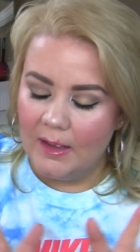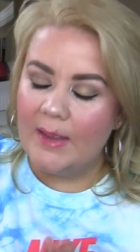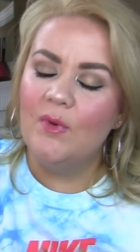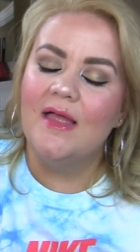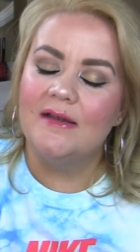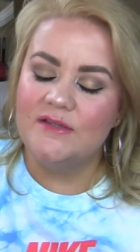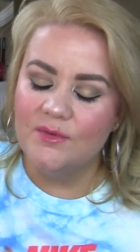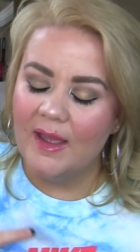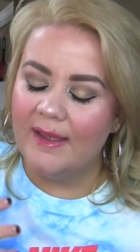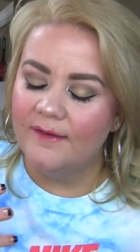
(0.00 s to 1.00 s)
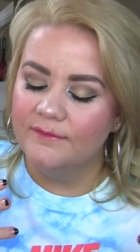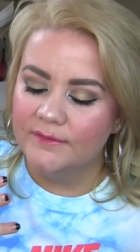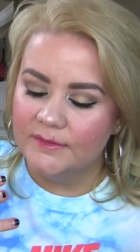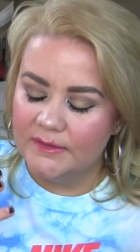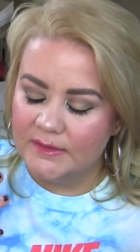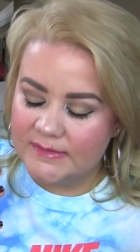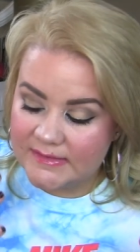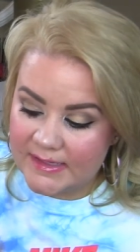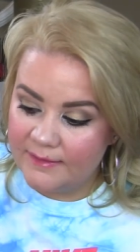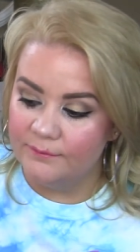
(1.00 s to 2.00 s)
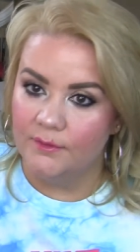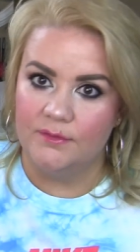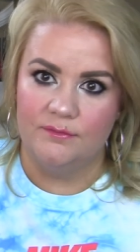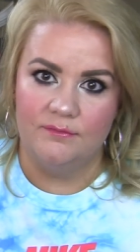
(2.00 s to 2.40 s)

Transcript: And while I do have several